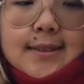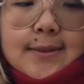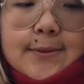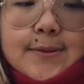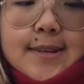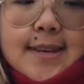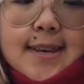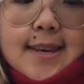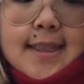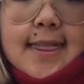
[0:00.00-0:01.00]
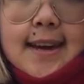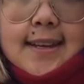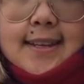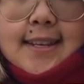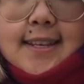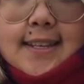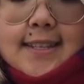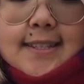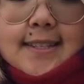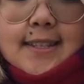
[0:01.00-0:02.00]
So that
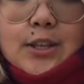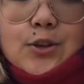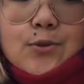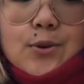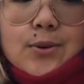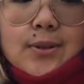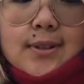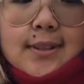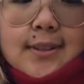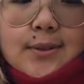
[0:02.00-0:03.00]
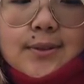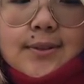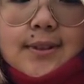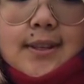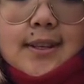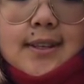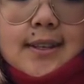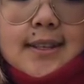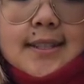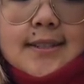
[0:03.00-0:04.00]
is the new goal,
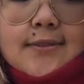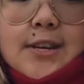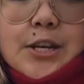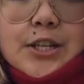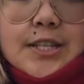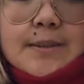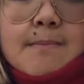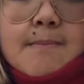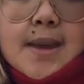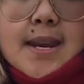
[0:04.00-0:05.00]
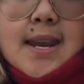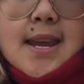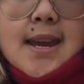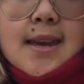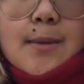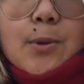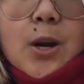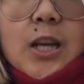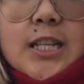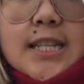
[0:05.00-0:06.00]
is to finish as many
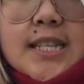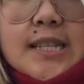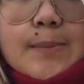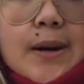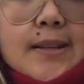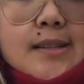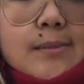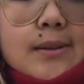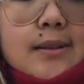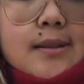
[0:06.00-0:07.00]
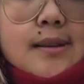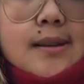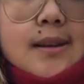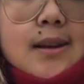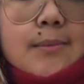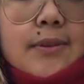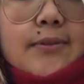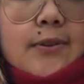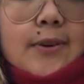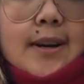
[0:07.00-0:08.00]
projects as possible
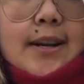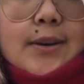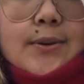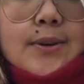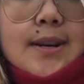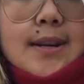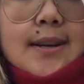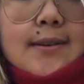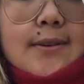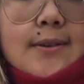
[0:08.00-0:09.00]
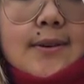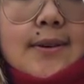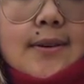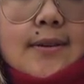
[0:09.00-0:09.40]
before I go to,